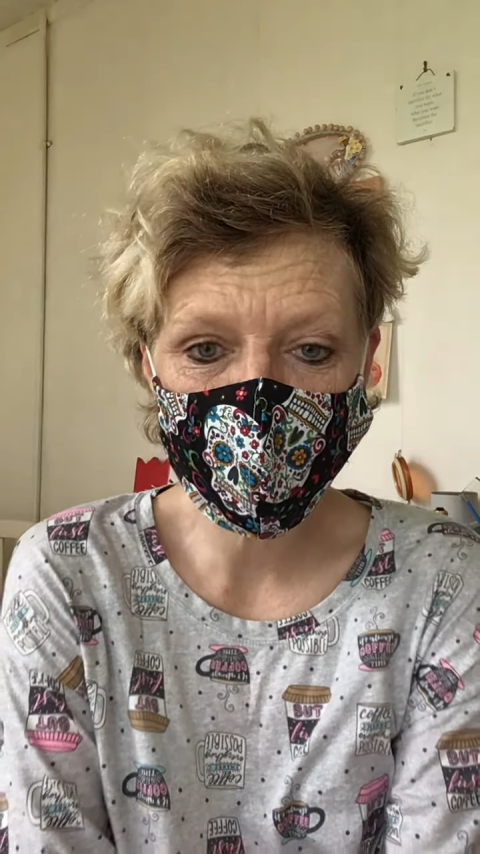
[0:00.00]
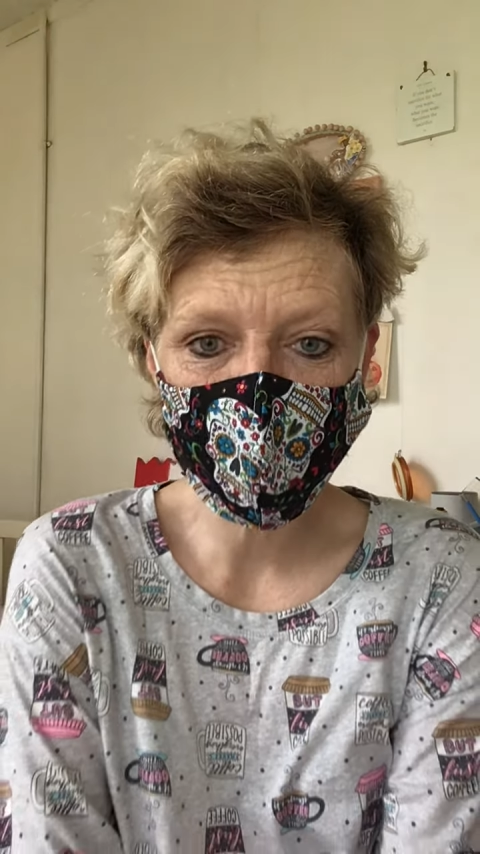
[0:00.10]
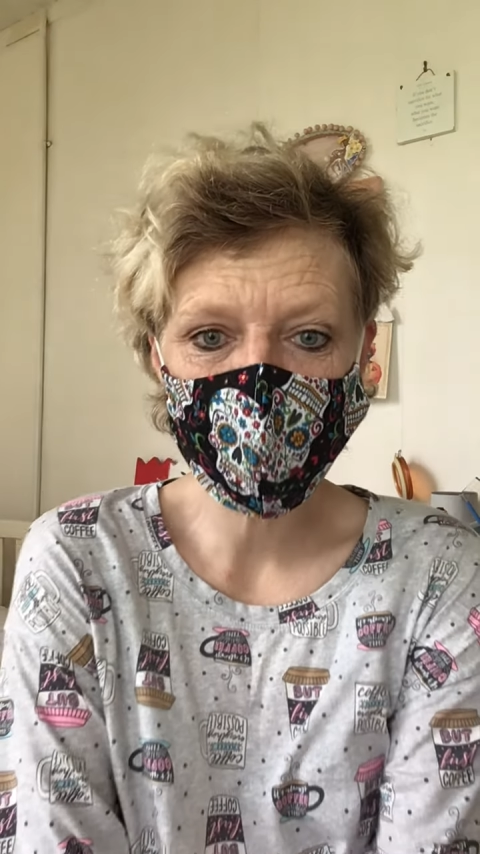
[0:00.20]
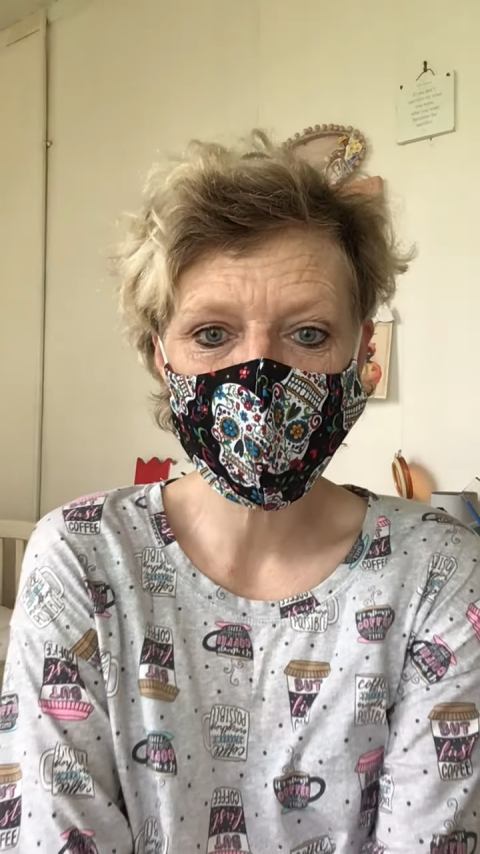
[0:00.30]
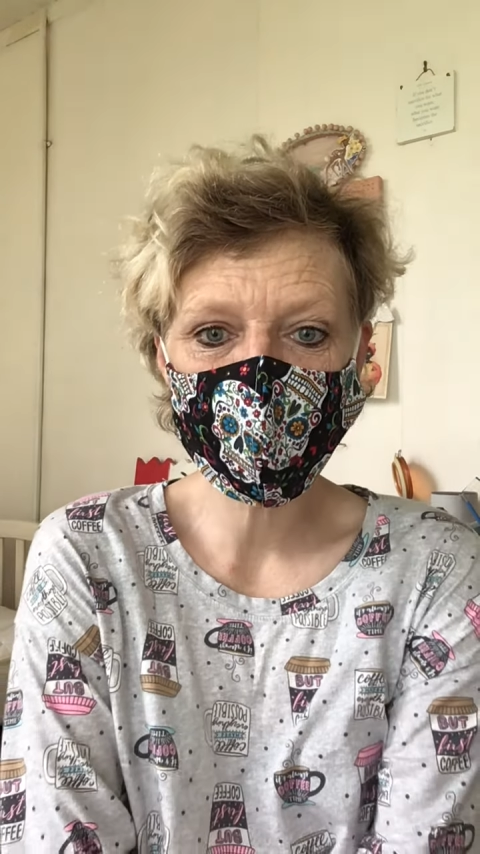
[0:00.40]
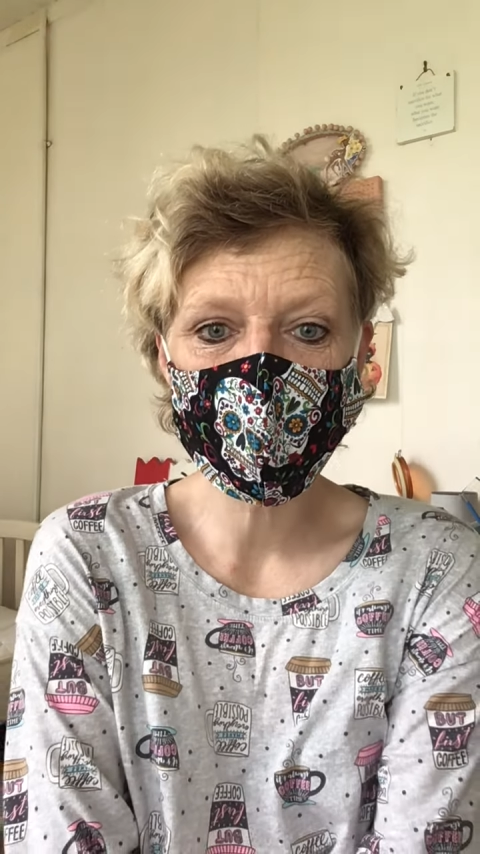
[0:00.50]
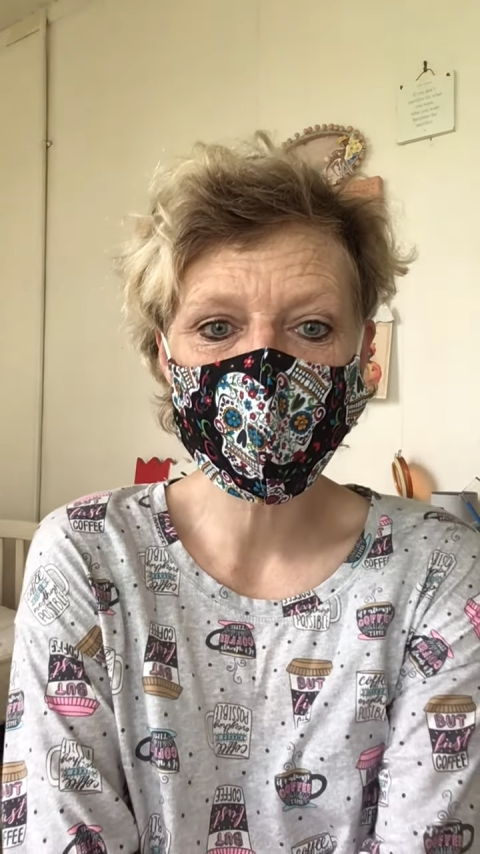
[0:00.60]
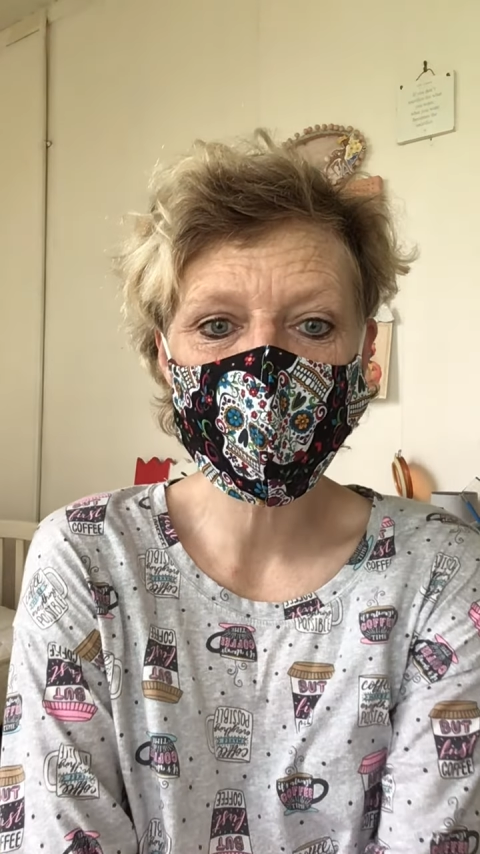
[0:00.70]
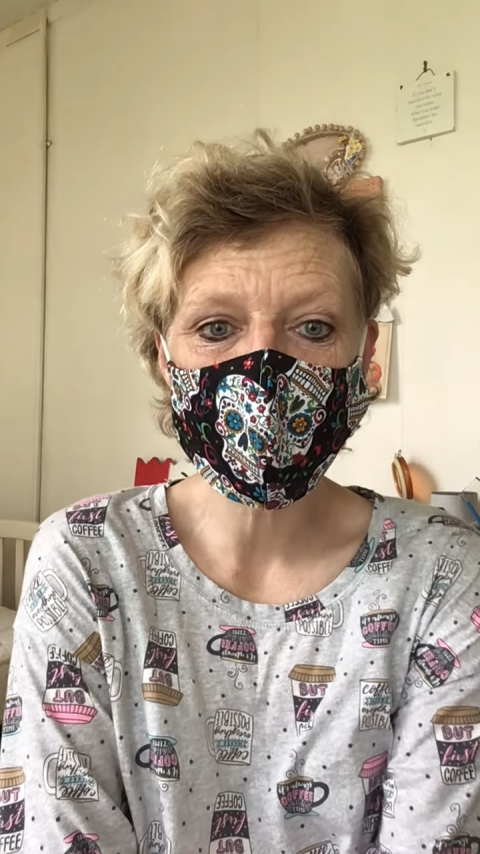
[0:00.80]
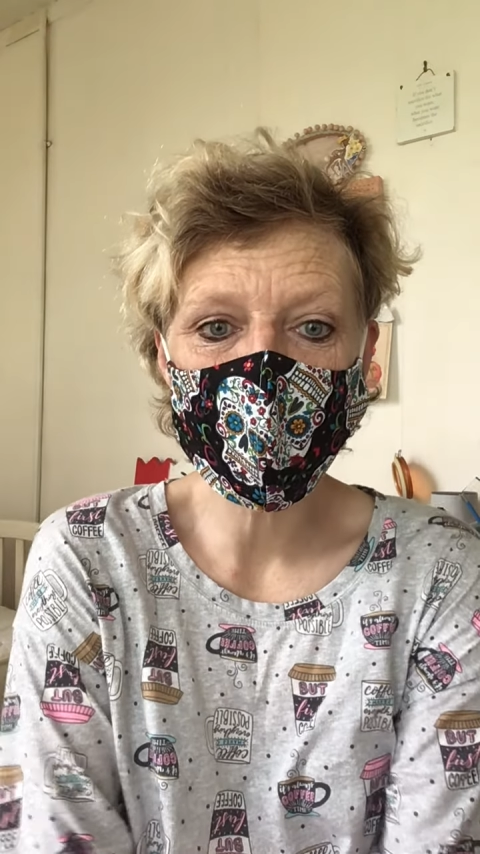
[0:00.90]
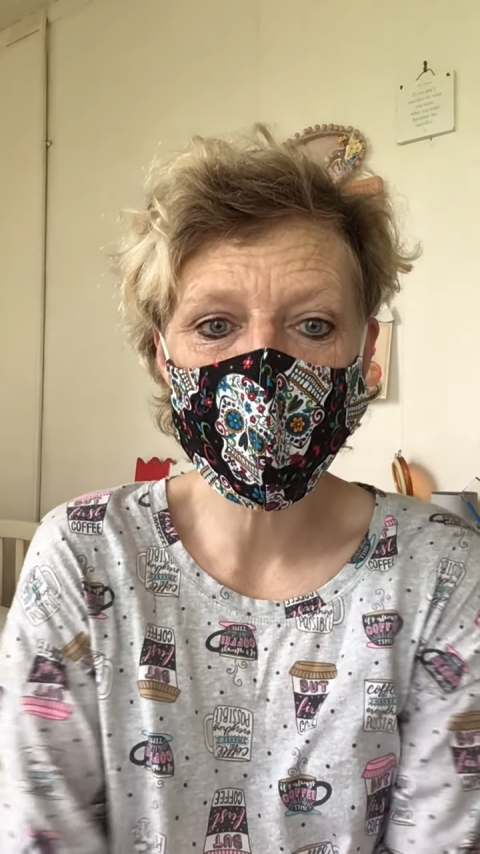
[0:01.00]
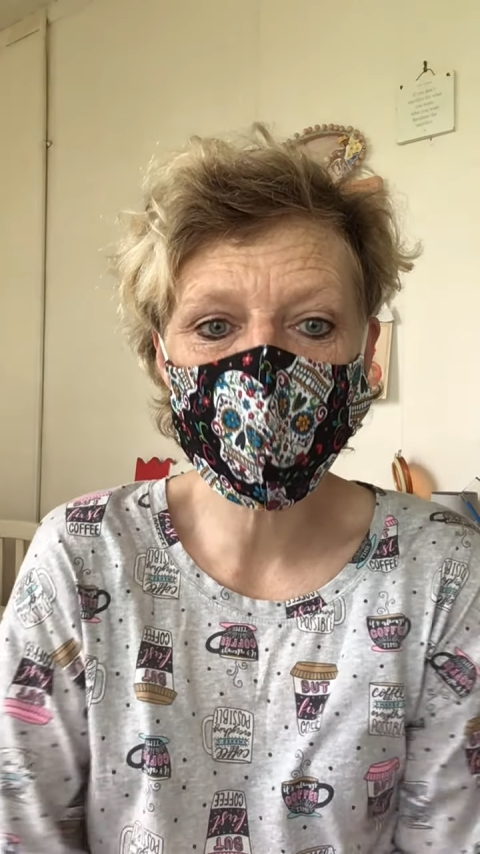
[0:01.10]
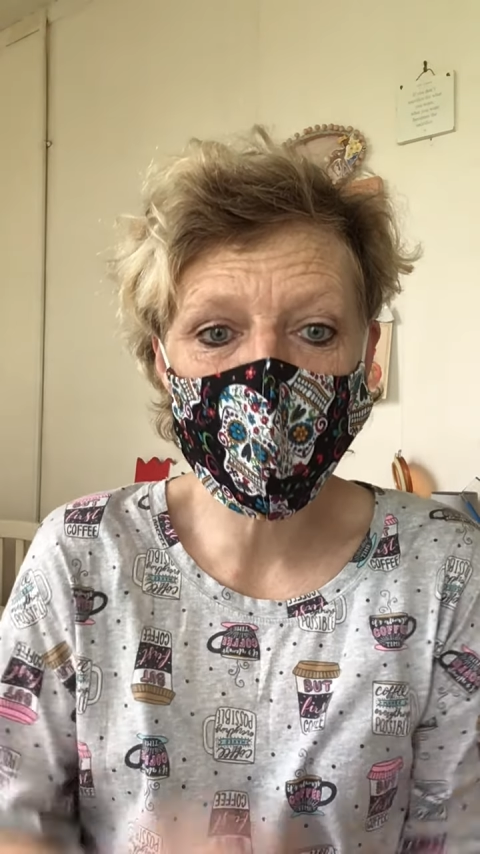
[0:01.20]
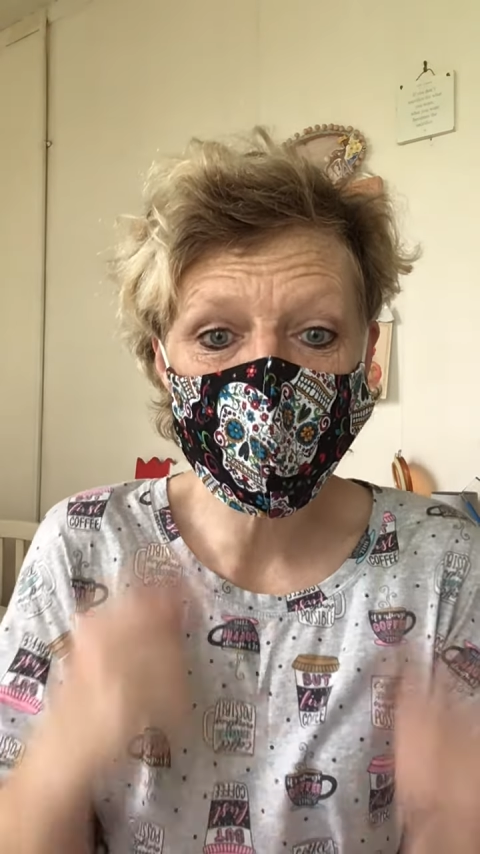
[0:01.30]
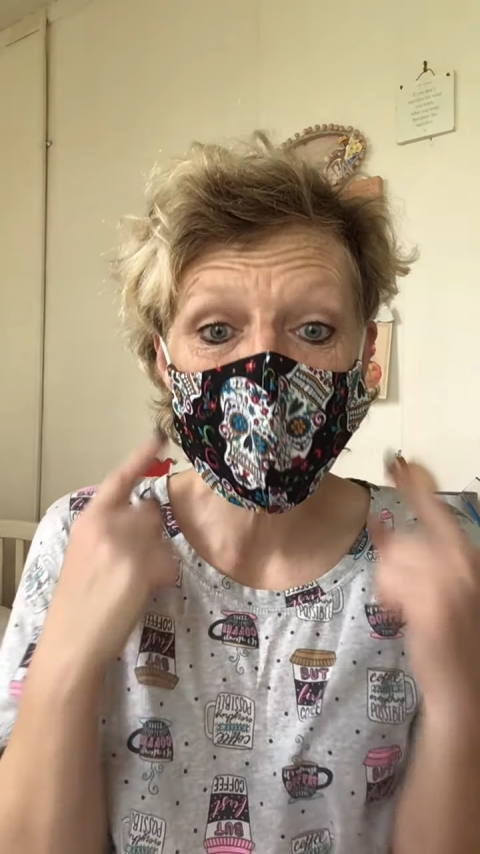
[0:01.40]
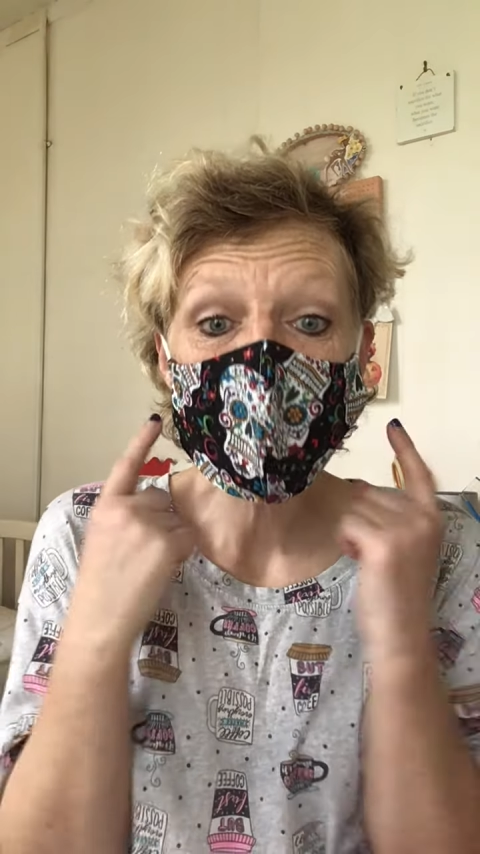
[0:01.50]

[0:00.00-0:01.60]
Alicia's Crafty Hoplop.